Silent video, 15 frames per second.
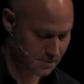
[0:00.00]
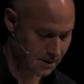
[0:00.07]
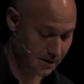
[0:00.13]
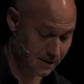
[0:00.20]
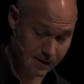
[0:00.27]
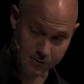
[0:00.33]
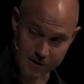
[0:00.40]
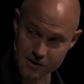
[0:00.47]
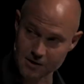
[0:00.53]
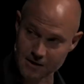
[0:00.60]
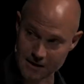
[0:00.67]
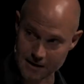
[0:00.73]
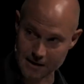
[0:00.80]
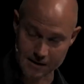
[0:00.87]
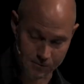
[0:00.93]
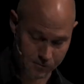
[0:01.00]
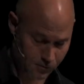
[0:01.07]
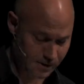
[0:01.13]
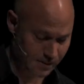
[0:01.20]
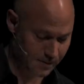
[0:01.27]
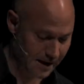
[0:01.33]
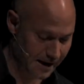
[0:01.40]
and the question
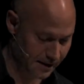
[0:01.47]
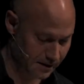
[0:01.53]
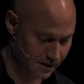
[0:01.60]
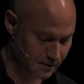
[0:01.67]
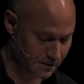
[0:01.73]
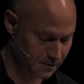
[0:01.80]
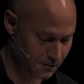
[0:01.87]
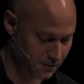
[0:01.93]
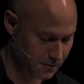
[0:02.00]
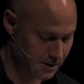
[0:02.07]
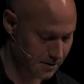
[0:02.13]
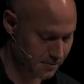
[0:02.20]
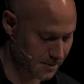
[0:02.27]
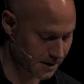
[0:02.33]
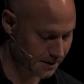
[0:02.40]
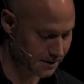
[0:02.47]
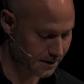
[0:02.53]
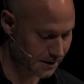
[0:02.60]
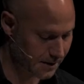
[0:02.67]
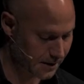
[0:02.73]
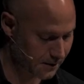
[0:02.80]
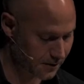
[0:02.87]
would apply here to Martin
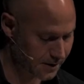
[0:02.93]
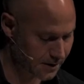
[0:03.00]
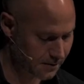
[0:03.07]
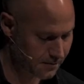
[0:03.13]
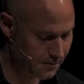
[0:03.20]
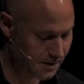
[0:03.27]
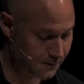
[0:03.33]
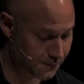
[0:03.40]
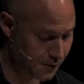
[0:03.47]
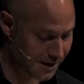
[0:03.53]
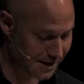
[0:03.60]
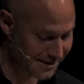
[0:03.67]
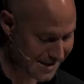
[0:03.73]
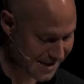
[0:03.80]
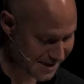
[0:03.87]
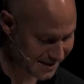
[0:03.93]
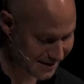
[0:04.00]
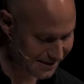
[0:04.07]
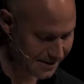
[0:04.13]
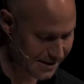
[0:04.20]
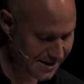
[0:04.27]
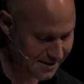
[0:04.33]
and Carolin, if we can
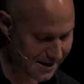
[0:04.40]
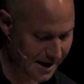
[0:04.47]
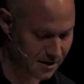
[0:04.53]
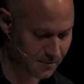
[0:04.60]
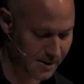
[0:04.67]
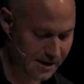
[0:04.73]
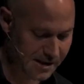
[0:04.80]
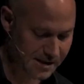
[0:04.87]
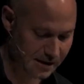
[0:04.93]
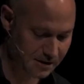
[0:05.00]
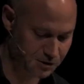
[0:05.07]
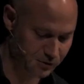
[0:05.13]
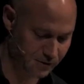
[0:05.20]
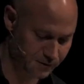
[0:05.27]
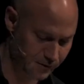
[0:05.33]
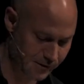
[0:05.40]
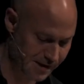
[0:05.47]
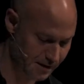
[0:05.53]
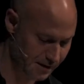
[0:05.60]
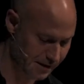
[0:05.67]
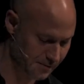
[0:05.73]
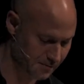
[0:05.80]
still stand by such
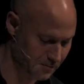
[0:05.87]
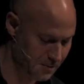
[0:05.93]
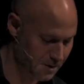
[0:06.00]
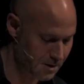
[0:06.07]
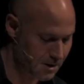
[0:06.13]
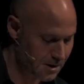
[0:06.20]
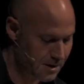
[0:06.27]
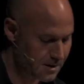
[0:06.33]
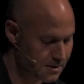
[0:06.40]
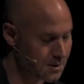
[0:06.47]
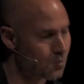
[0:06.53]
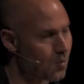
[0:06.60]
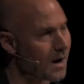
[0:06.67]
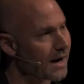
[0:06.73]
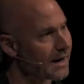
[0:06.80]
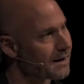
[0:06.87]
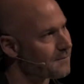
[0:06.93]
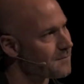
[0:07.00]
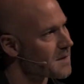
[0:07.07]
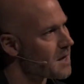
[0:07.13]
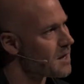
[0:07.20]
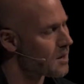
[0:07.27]
universalism, then why?
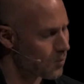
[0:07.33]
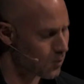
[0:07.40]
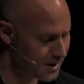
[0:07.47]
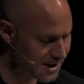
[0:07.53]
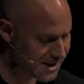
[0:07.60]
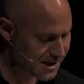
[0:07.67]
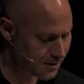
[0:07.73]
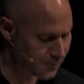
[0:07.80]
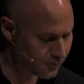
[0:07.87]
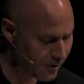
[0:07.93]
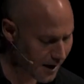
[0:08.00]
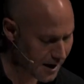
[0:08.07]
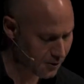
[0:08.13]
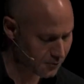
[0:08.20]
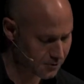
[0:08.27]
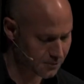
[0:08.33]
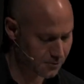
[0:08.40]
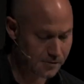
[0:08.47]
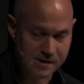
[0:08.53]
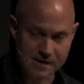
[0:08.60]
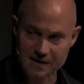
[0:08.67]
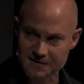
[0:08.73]
What is the ground
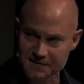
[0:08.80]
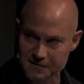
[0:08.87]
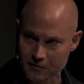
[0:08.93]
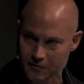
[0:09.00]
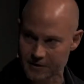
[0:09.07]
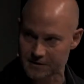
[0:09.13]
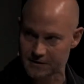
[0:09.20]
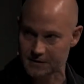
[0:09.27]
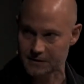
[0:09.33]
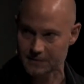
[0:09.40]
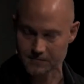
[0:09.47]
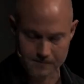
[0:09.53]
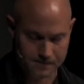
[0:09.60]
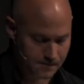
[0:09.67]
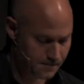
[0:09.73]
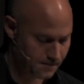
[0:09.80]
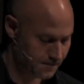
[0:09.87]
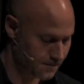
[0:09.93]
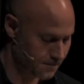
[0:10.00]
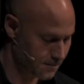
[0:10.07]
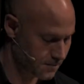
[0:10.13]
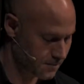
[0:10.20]
or the authority
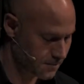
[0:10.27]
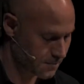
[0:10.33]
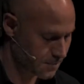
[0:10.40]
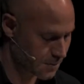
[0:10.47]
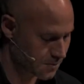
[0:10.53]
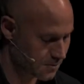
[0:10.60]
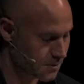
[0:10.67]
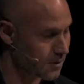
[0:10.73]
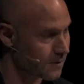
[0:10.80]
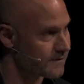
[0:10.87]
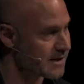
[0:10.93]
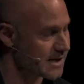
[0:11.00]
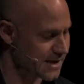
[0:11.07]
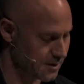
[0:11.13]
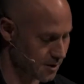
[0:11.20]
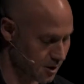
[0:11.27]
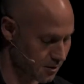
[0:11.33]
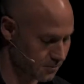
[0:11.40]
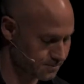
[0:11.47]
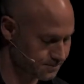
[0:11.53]
of this law?